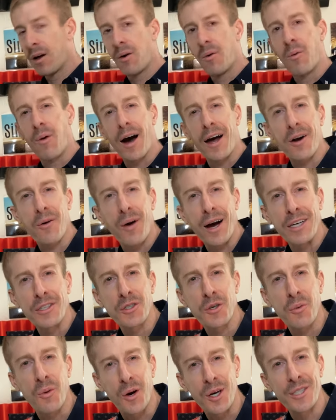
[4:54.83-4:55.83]
Why do I
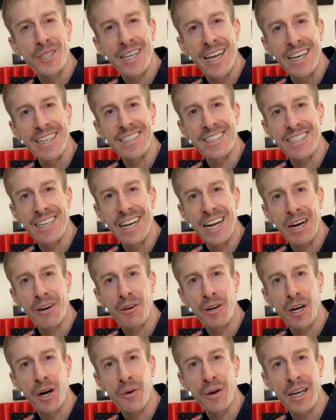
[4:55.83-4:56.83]
do worst case
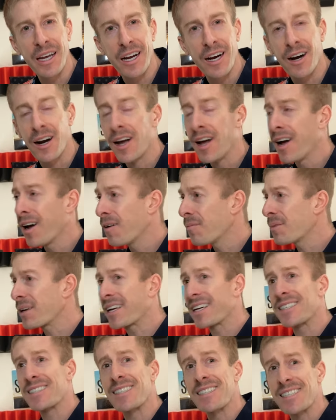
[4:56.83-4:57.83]
scenario here?
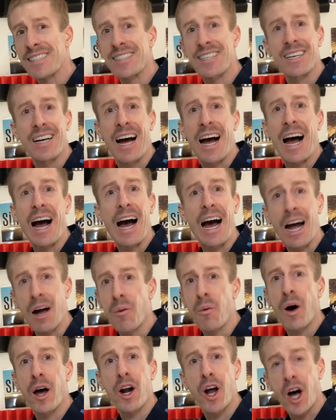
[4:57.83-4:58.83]
Because listen, I
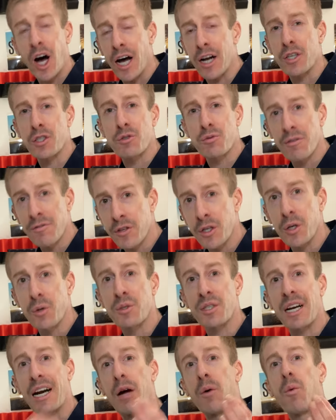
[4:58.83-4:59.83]
want honest reviews,
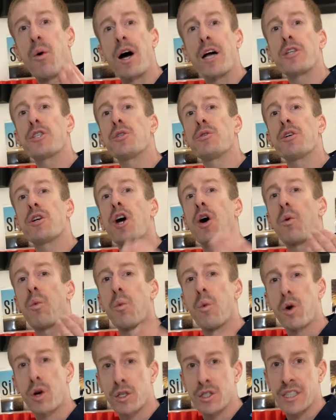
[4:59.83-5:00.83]
and I want you to know
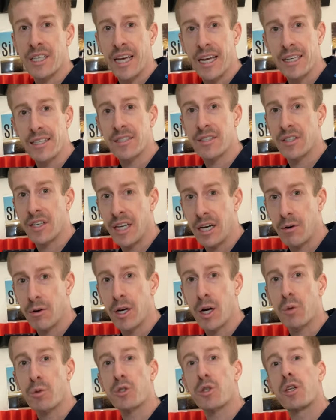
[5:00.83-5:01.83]
worst case
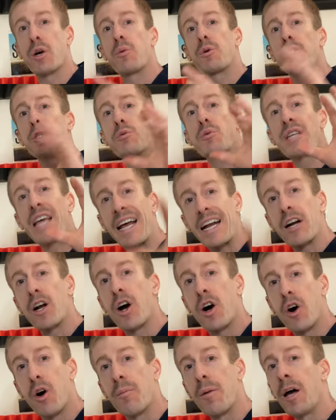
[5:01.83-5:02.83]
scenario so that when you get it
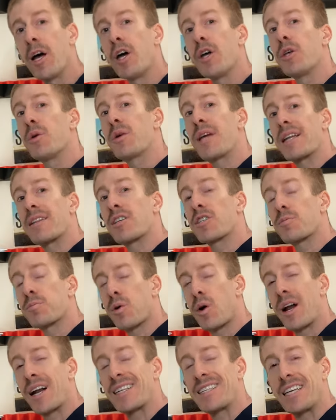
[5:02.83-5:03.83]
home, you get this
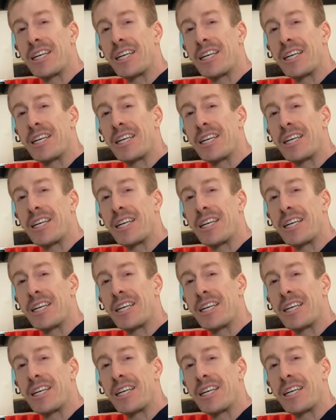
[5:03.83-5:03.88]
product